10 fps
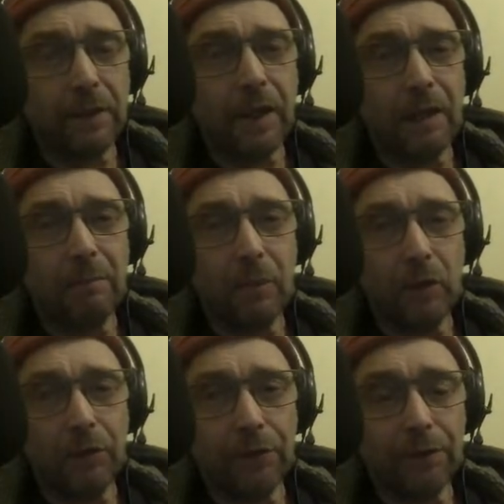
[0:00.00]
9
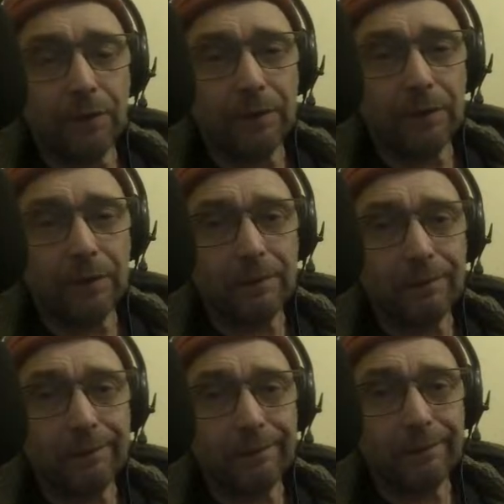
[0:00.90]
months,
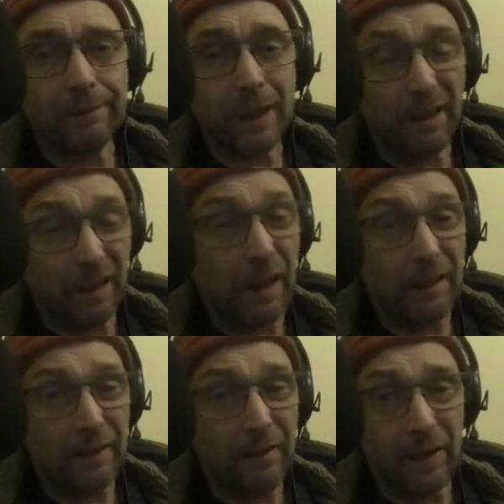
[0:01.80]
I
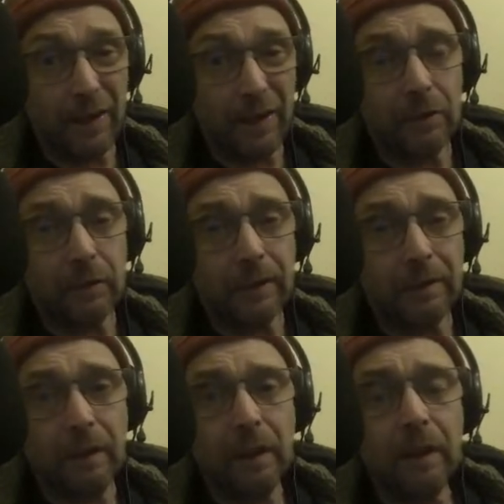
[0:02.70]
think
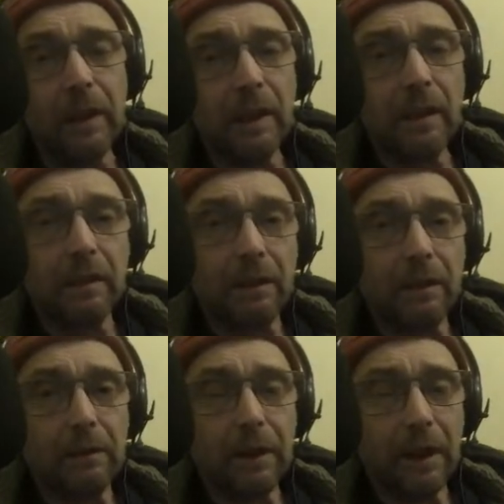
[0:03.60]
so, yeah.
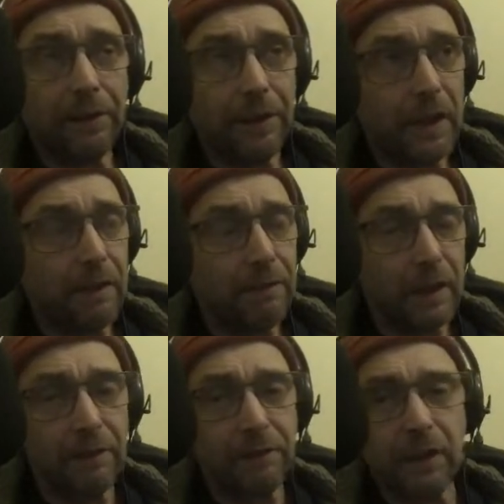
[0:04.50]
I think
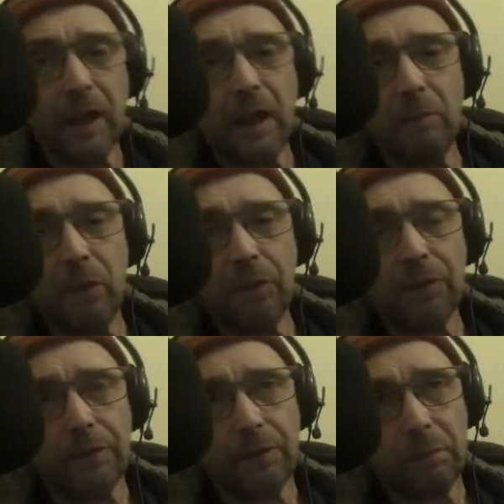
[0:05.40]
even after 9
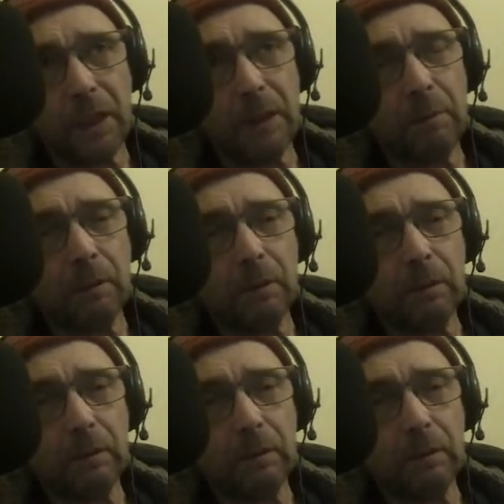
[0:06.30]
months, people,